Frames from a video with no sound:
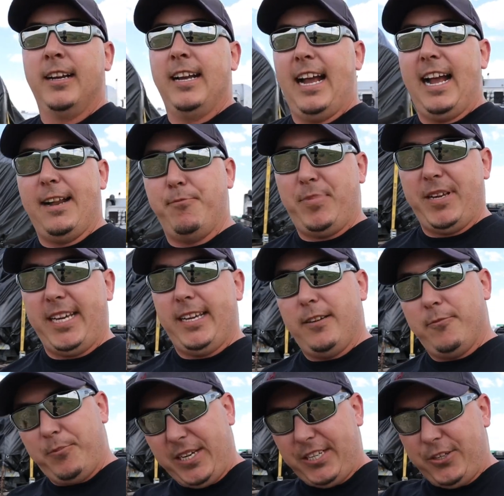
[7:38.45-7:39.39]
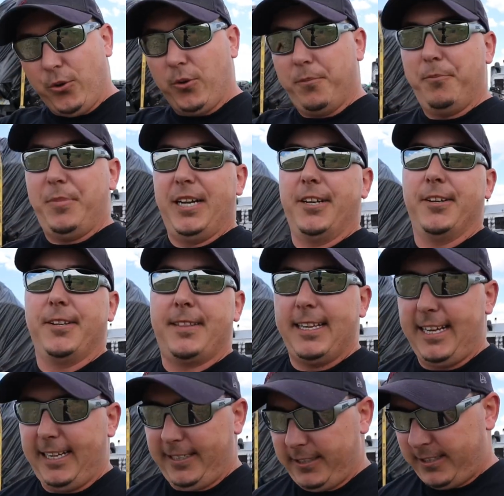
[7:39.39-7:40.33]
and be doing bigger
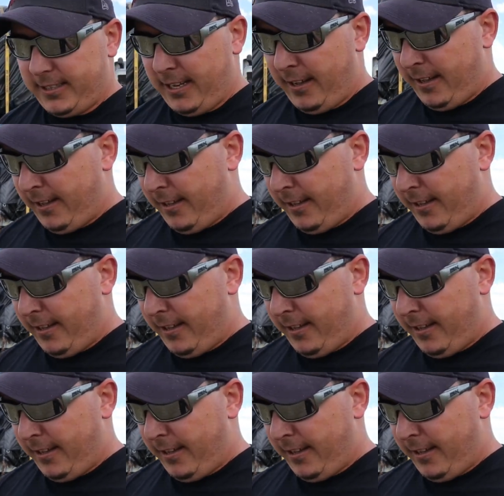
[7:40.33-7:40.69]
things.